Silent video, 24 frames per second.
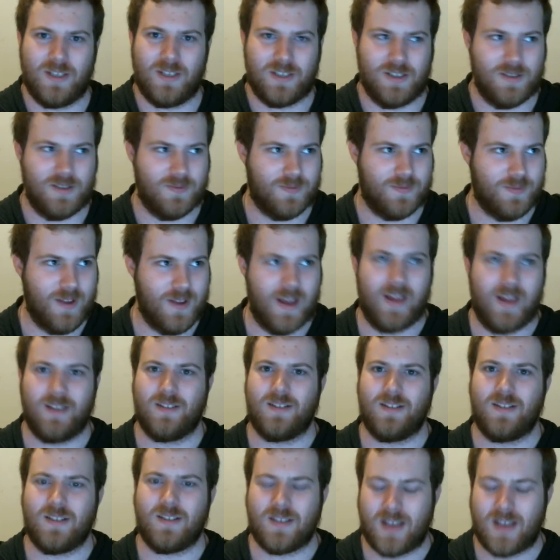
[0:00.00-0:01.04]
She's
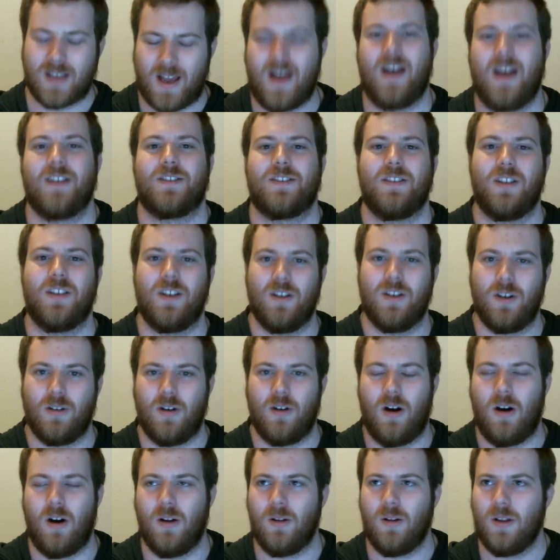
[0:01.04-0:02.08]
fantastic in her
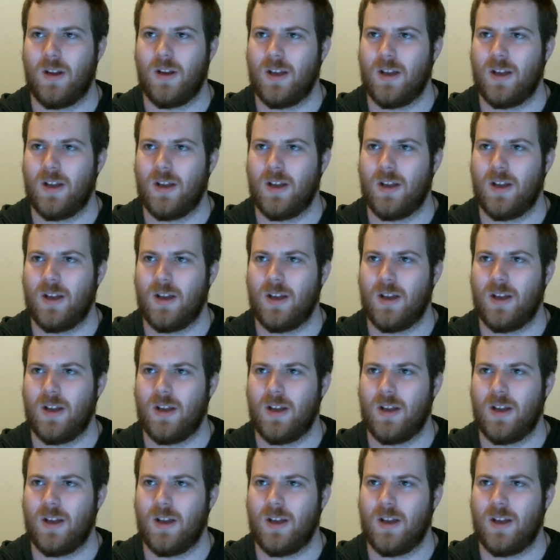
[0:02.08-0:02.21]
role,